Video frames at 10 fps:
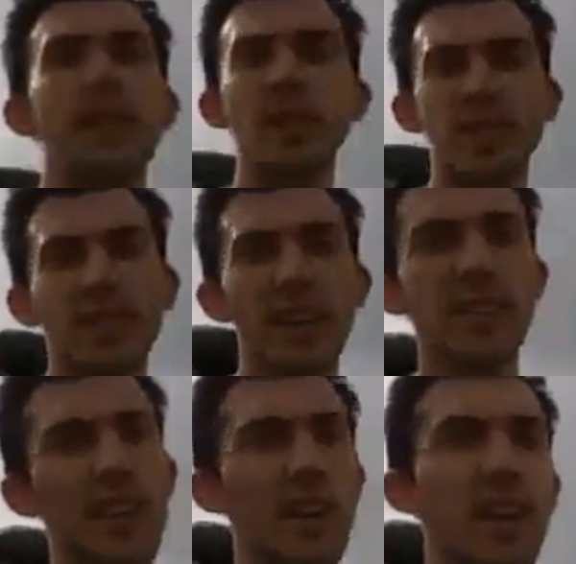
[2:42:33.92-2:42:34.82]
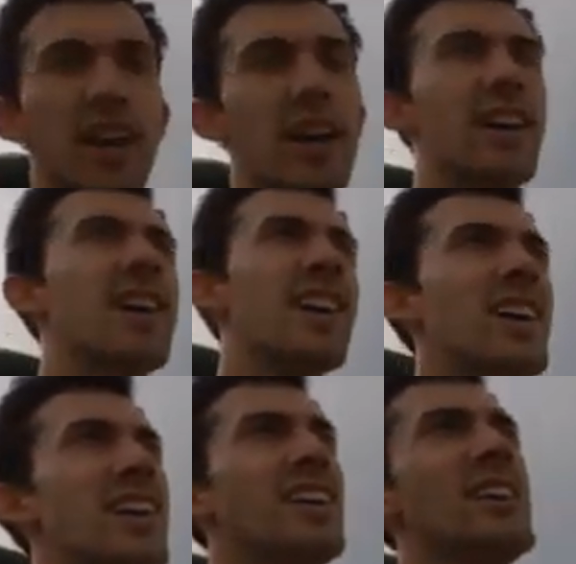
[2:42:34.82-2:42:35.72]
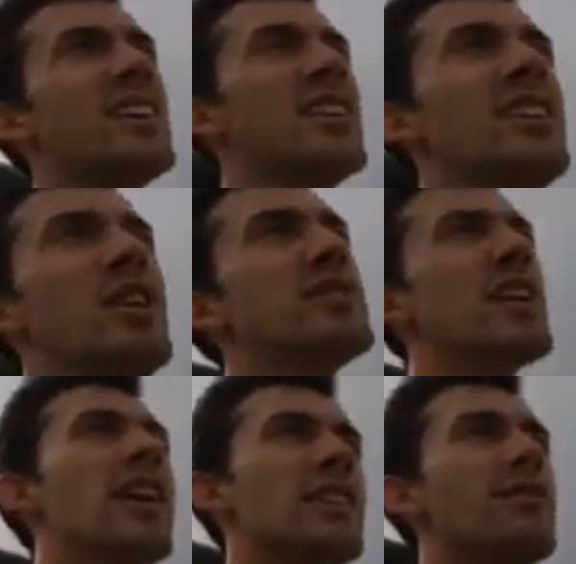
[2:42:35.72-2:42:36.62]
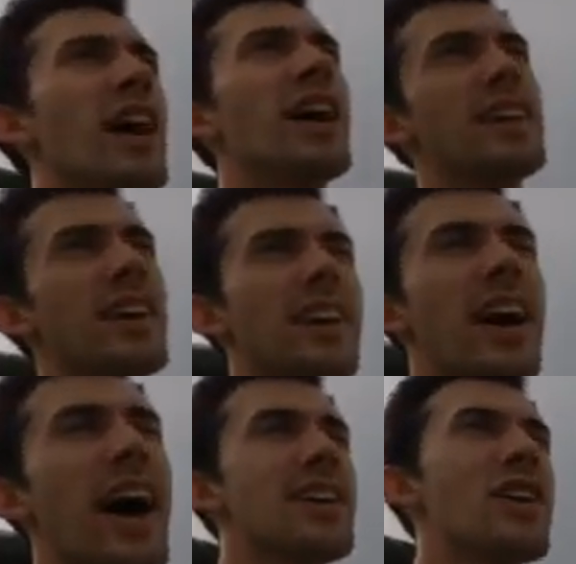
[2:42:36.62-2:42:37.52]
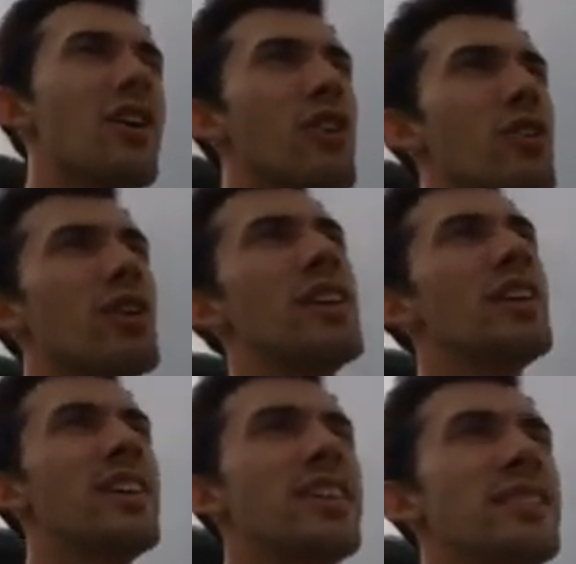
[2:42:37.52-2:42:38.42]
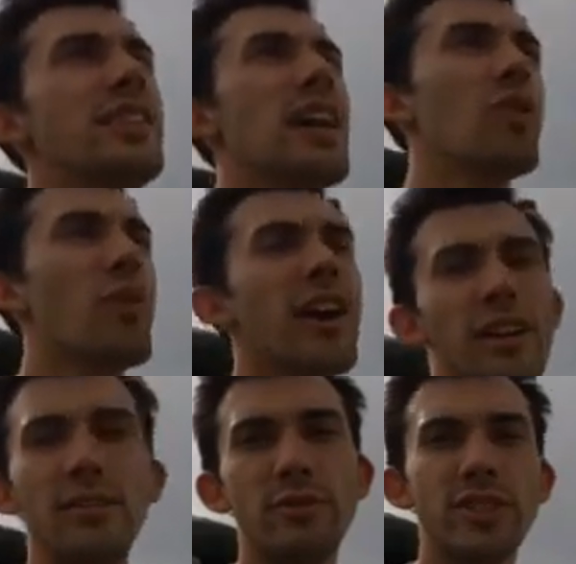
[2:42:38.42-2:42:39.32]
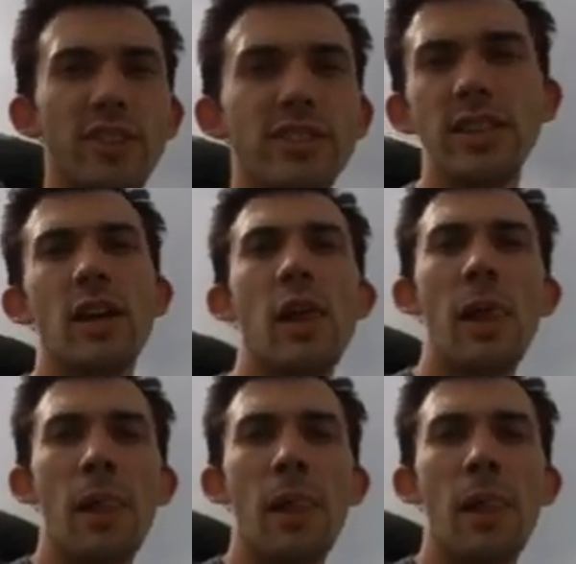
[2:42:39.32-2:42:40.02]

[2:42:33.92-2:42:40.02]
and those states are Utah, Nevada, Idaho, Delaware, and New Jersey.